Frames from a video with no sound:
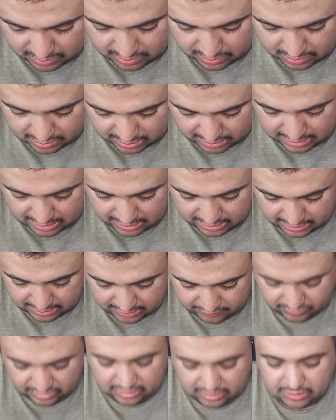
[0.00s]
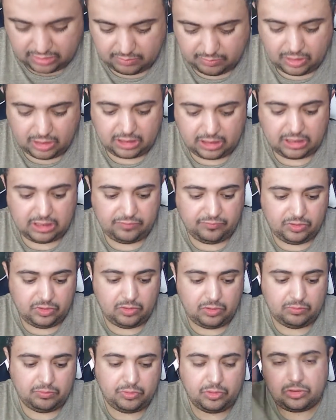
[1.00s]
again, even in the bike, if you
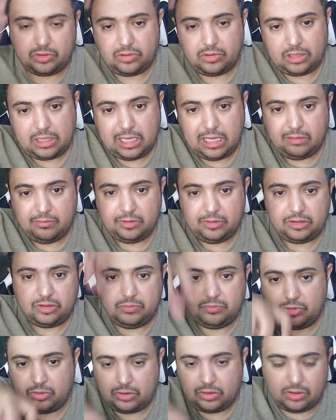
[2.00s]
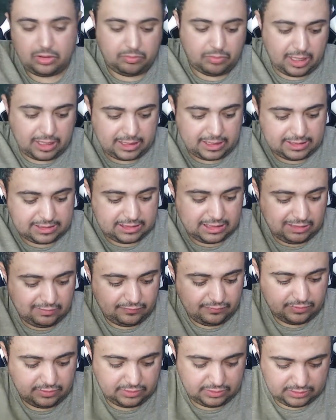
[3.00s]
don't put it on the helmet, you put it in the bike itself.
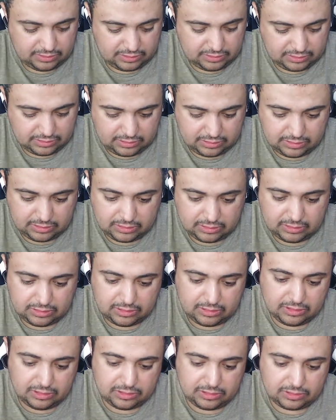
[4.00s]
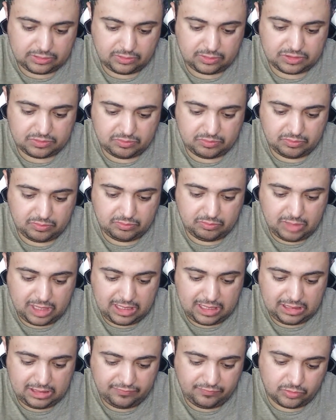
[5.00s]
So it's
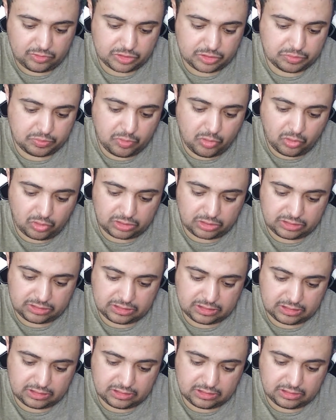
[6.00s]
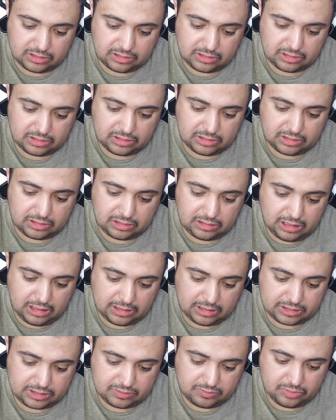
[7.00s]
mainly for sports.
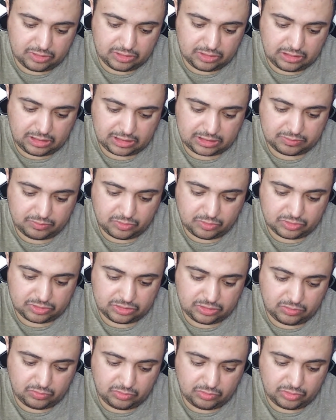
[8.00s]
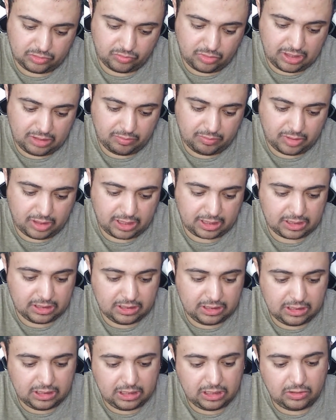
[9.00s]
Yes, like sports, you know, when you ride a bike.
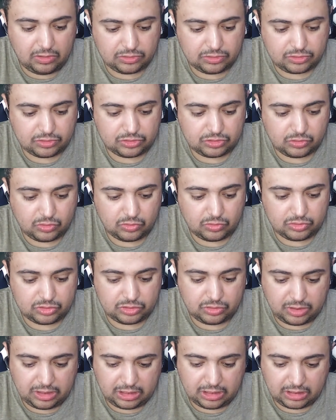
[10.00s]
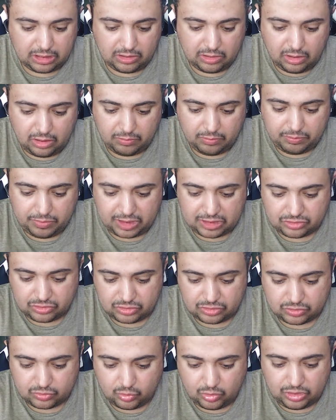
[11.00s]
It also shows you here
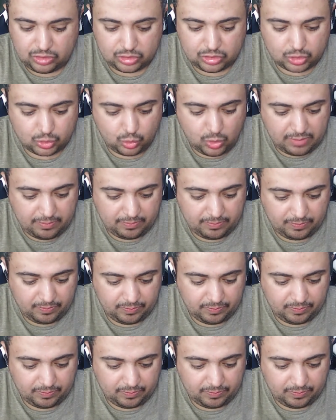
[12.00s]
pictures when you swim.